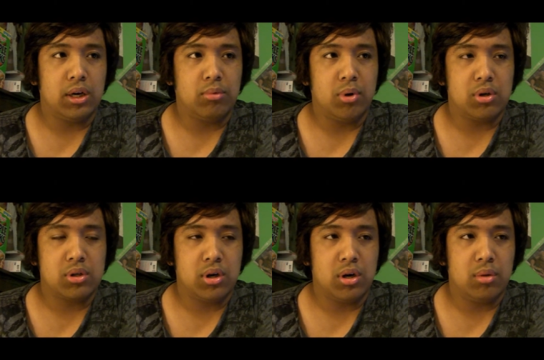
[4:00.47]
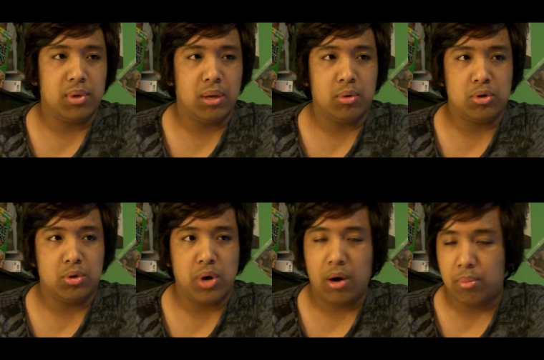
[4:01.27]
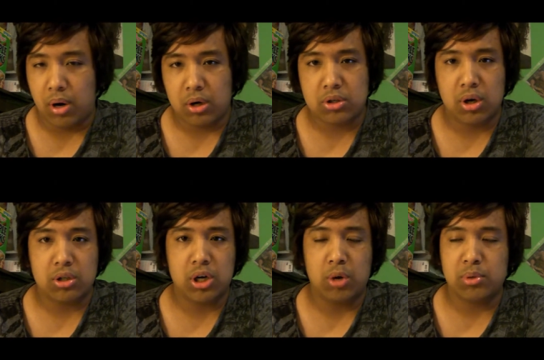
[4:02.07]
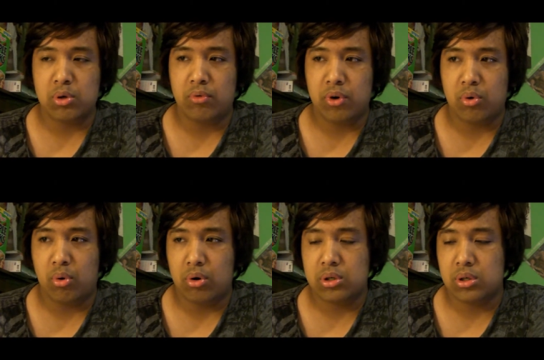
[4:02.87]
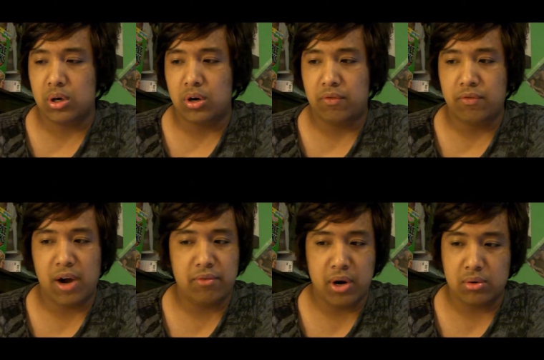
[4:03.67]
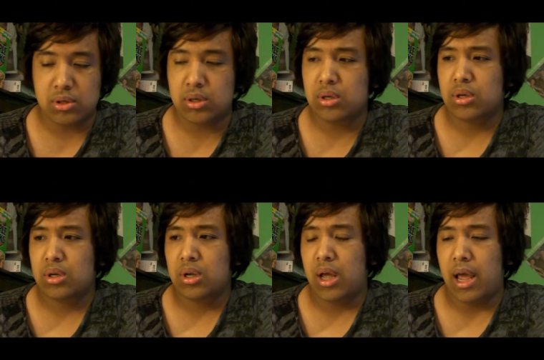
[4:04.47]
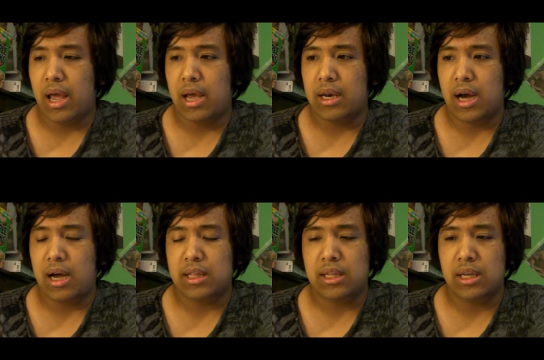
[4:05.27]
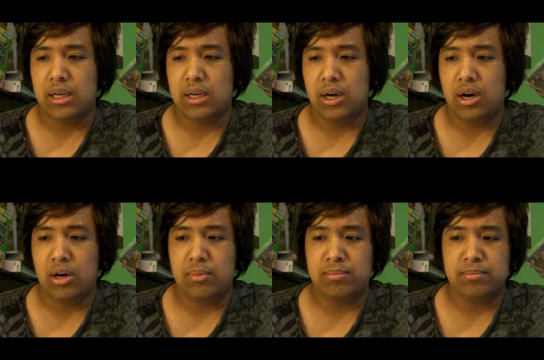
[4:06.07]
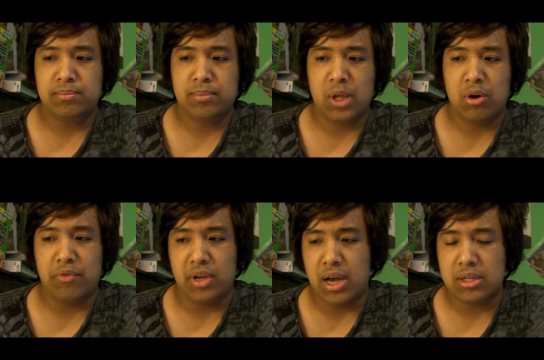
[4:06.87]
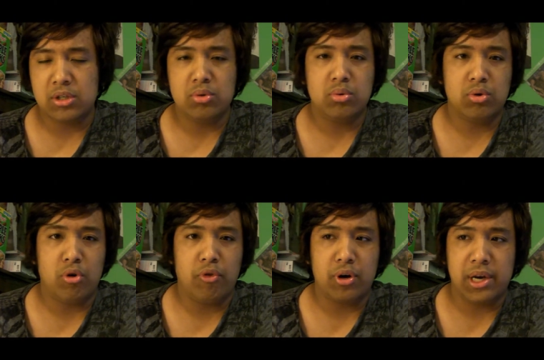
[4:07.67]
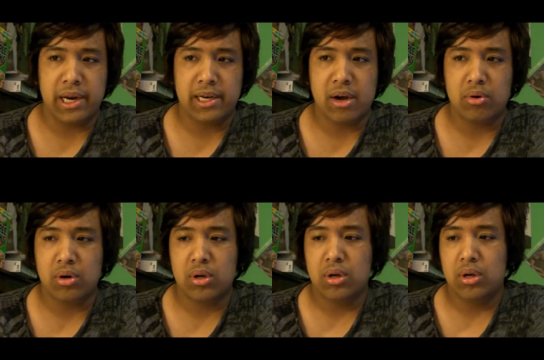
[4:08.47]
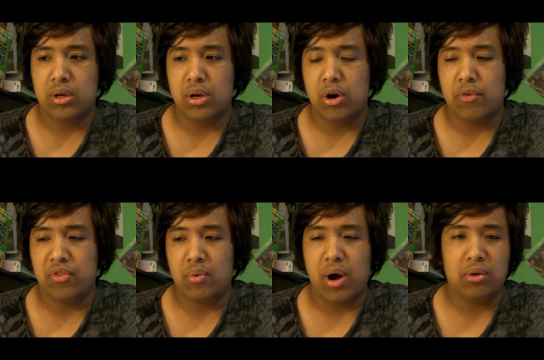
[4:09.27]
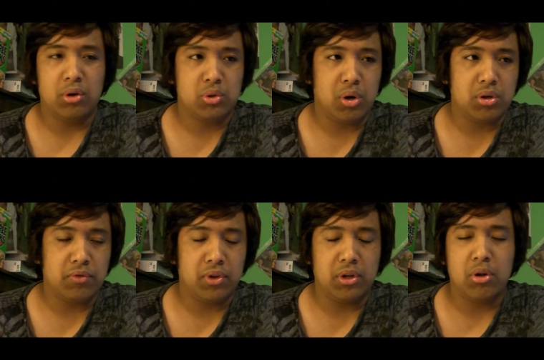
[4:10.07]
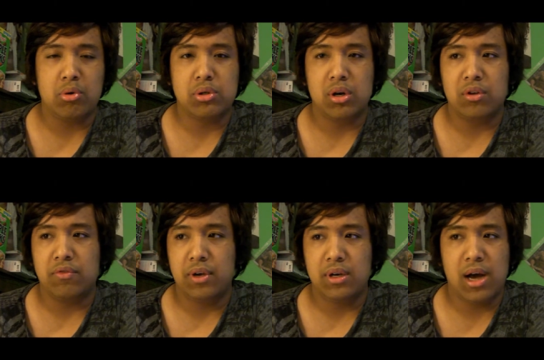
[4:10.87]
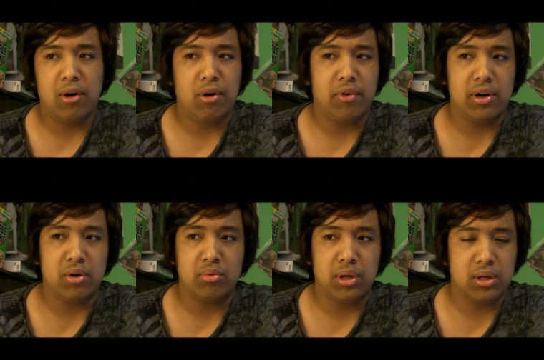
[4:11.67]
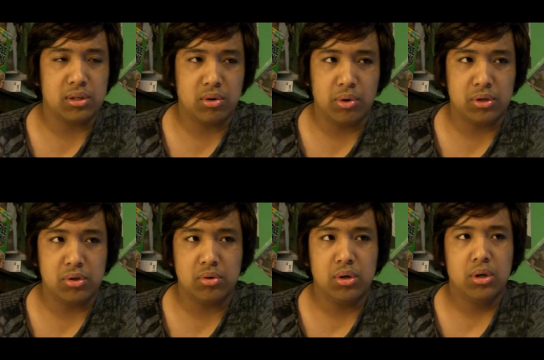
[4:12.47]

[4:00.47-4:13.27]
Gilbert's going to be able to outbox Josh Thompson over the course of five rounds. And I think, you know, if he has to, go for a takedown, you know, if the round looks relatively close on the feet. However, I don't think it's going to.